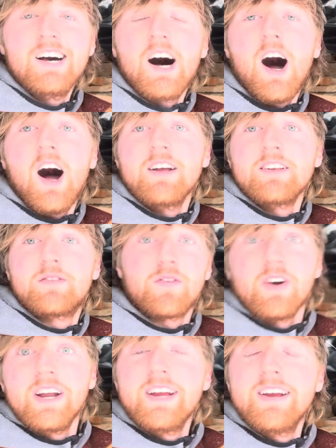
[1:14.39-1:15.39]
It's
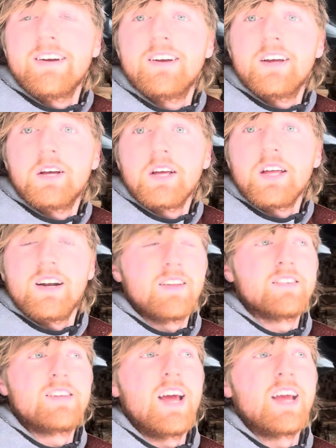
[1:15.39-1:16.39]
free and it
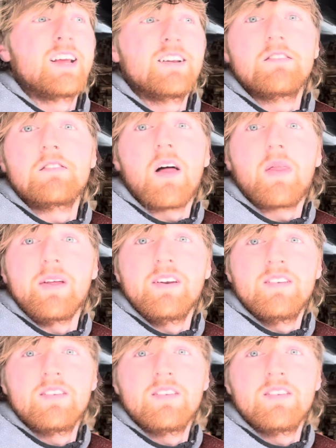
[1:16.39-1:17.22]
doesn't take nothing.